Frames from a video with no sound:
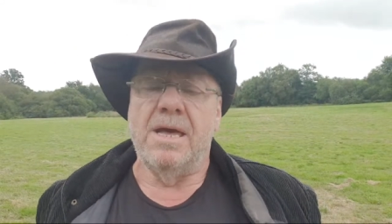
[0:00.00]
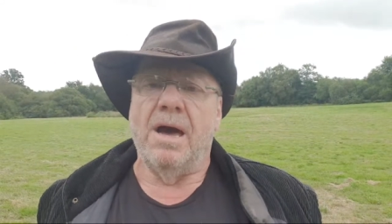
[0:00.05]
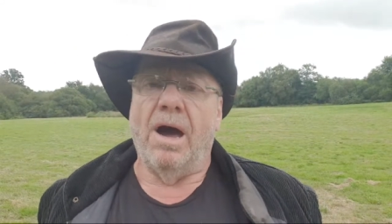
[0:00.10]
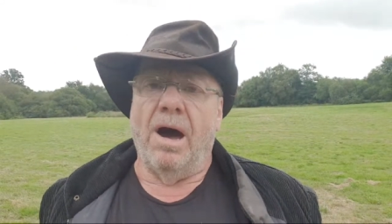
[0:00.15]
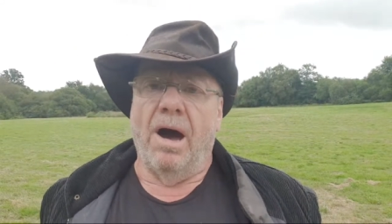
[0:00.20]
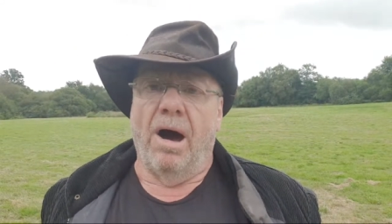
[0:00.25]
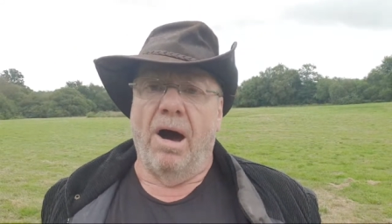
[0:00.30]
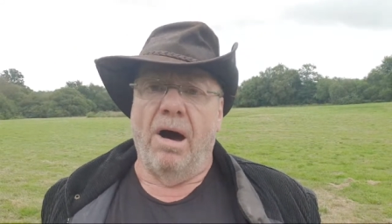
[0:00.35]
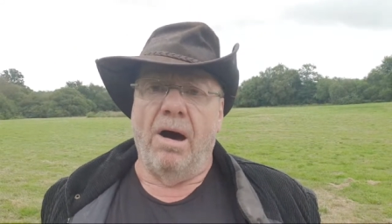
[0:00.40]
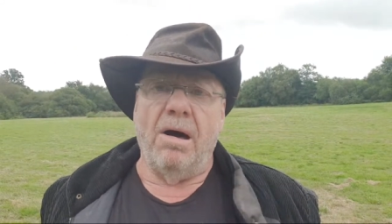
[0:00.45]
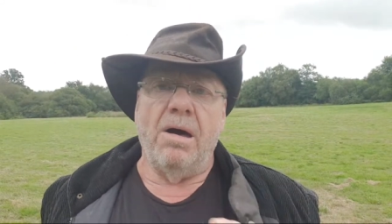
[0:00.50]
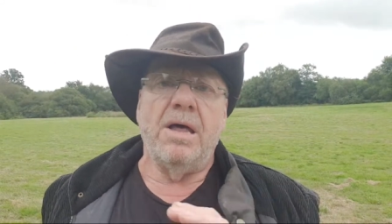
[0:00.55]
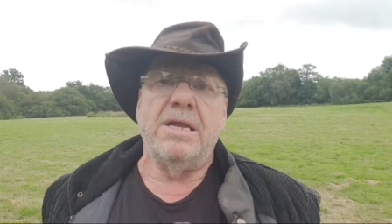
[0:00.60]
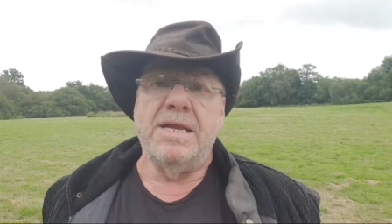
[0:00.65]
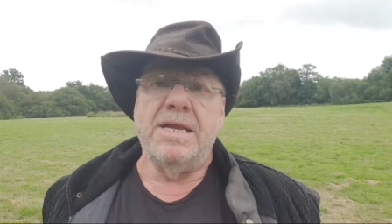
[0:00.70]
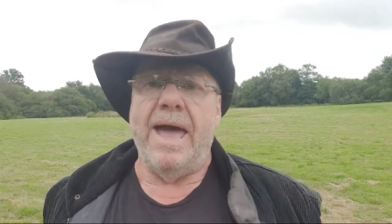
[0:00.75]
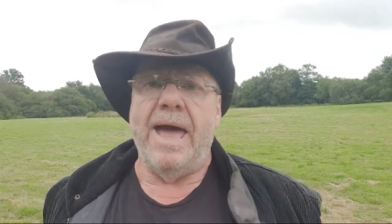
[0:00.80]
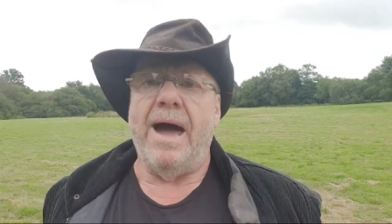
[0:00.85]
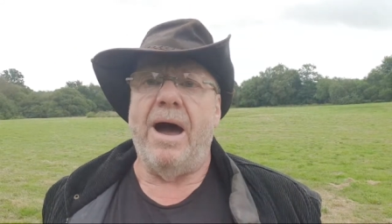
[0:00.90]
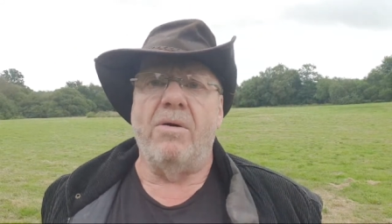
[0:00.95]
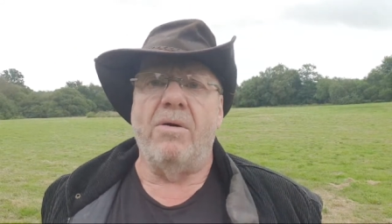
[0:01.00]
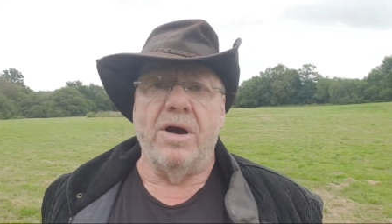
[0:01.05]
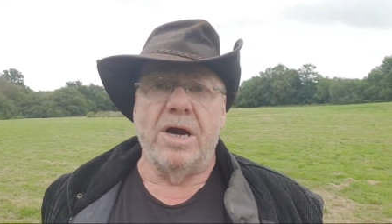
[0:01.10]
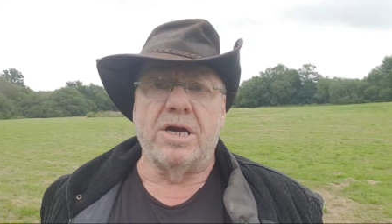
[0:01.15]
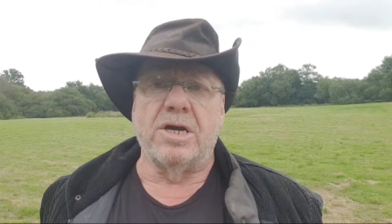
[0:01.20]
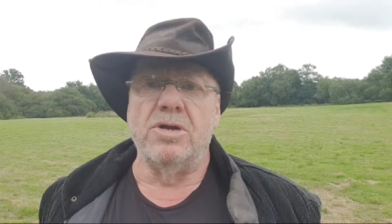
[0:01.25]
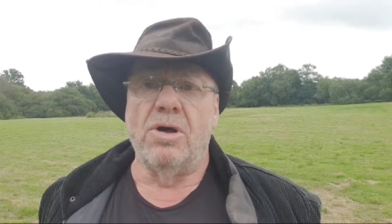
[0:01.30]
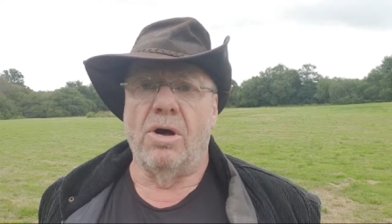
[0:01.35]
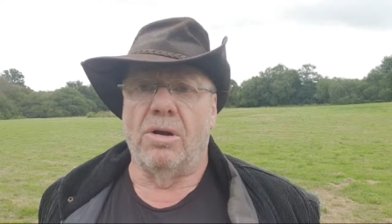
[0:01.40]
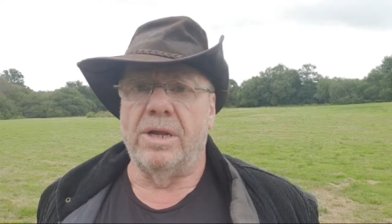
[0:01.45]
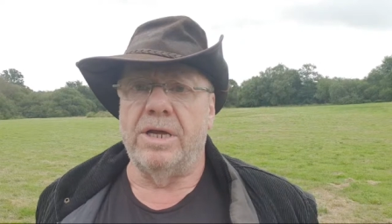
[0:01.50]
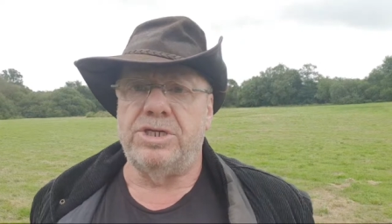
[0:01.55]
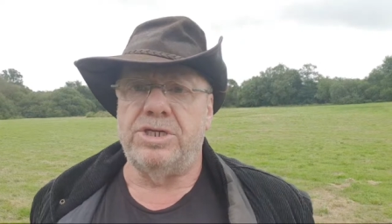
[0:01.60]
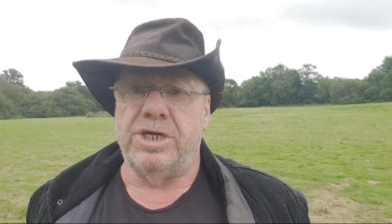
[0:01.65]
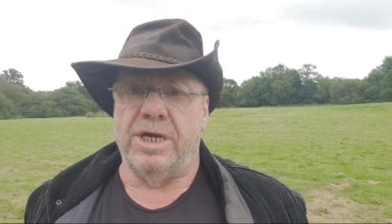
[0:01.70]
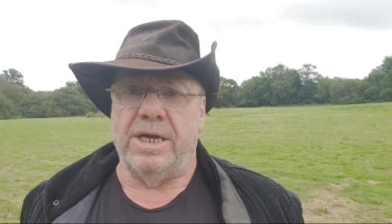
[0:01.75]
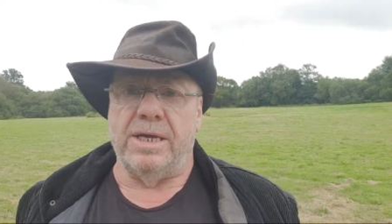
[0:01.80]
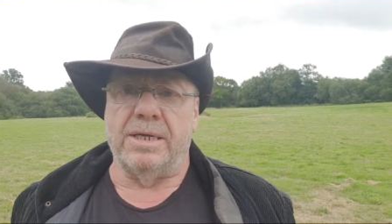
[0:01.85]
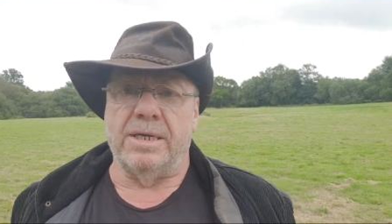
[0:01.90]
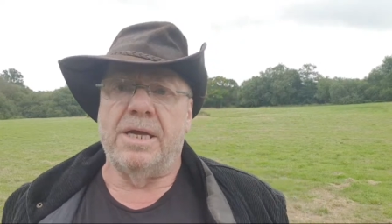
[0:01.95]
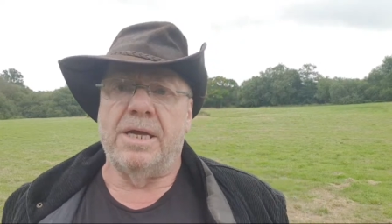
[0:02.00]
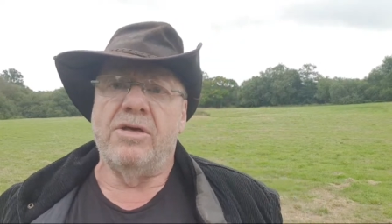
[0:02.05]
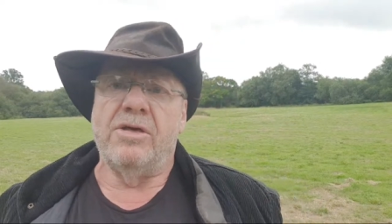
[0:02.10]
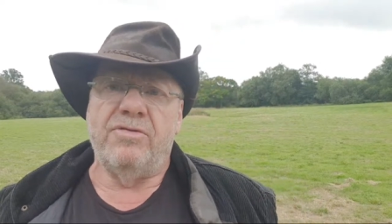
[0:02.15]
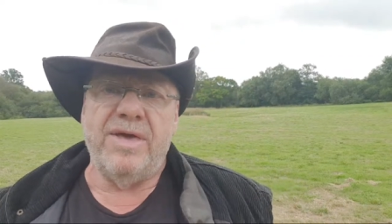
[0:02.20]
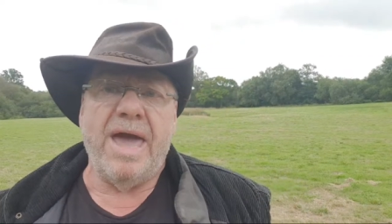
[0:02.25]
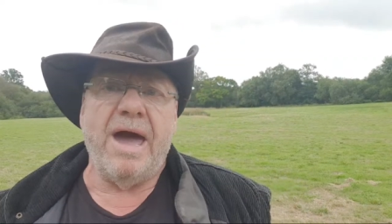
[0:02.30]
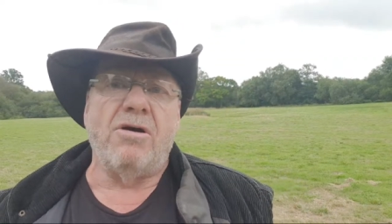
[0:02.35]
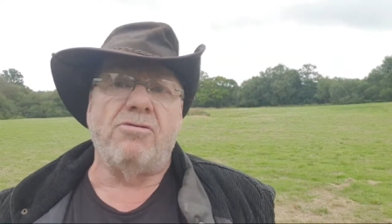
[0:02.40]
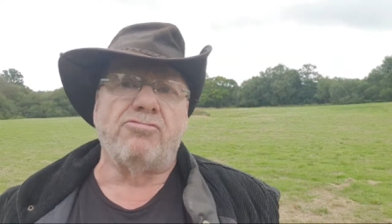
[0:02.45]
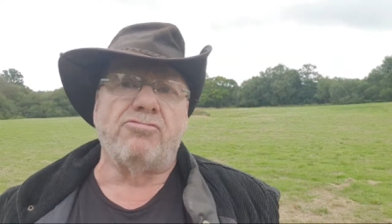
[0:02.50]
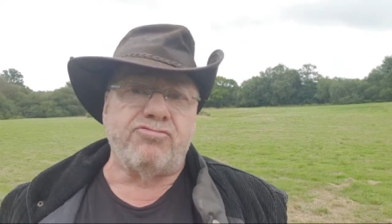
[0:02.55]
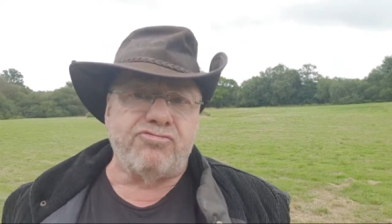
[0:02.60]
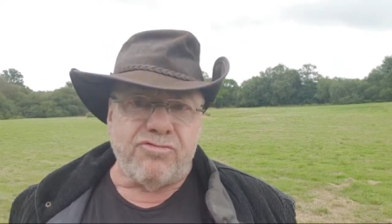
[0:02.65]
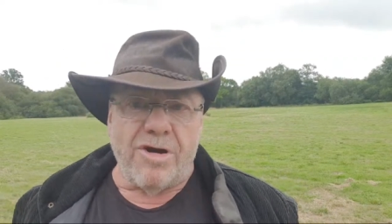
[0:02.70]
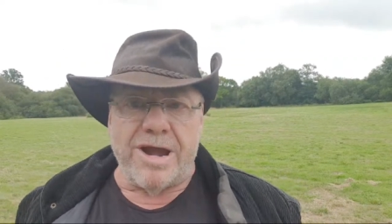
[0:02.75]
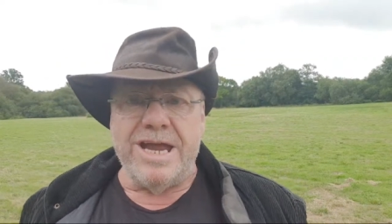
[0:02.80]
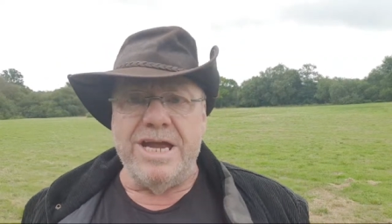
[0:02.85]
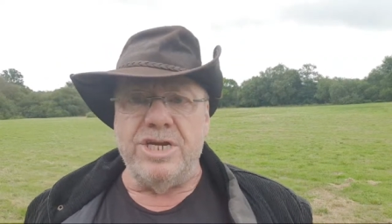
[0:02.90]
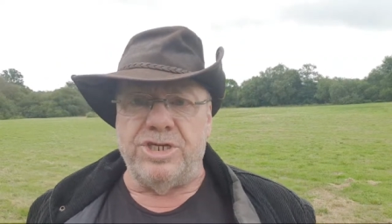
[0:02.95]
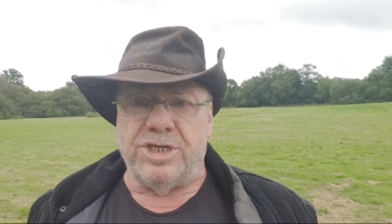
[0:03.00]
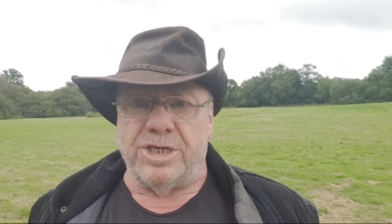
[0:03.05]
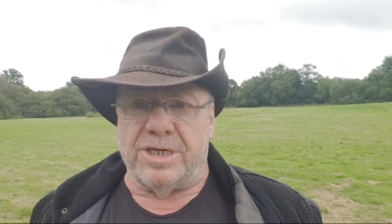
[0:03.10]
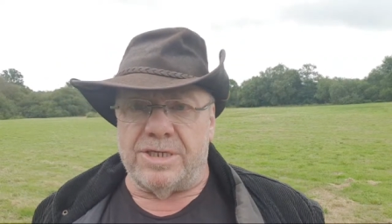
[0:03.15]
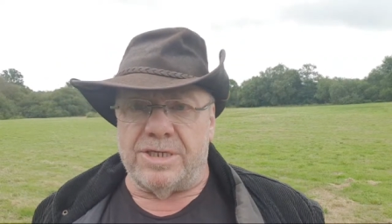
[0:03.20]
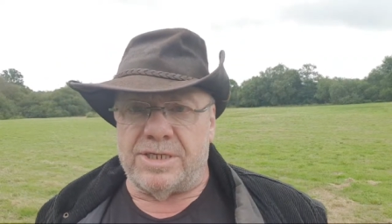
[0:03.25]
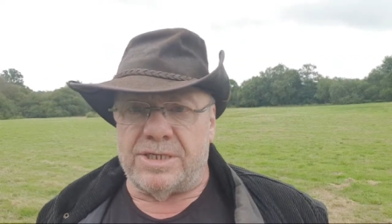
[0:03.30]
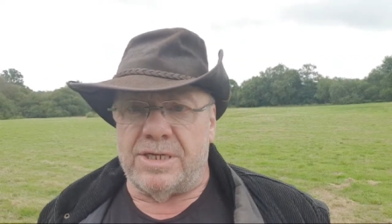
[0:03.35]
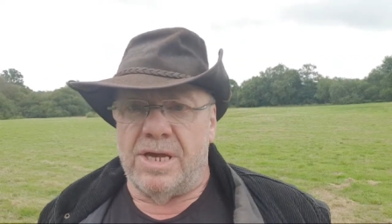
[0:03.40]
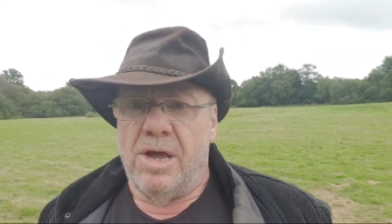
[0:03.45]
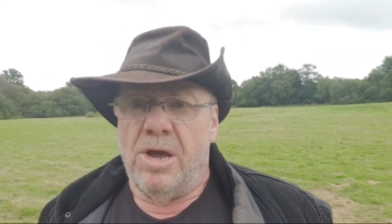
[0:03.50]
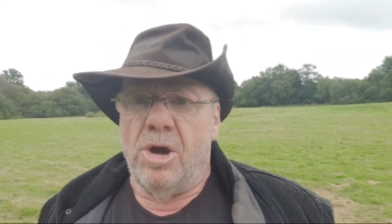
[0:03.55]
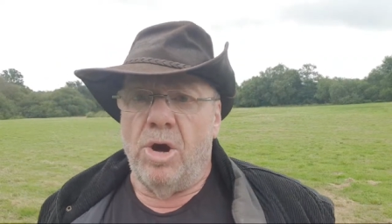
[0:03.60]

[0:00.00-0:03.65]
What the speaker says: are now acknowledging the outrageous,